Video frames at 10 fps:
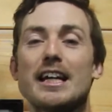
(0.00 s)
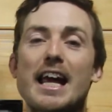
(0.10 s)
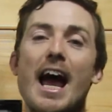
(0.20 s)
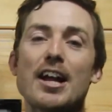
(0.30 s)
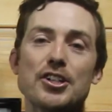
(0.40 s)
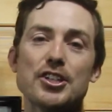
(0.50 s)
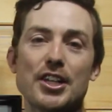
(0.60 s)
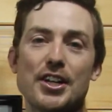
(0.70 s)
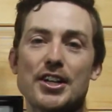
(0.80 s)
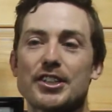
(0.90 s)
catches
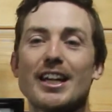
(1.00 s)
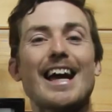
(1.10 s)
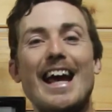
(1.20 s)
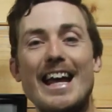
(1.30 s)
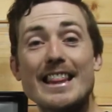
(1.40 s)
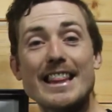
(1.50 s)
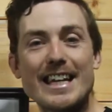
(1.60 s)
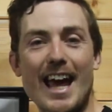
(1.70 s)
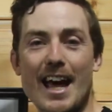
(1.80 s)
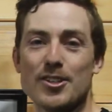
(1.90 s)
the disc in
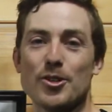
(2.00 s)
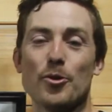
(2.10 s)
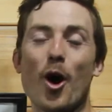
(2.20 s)
the end zone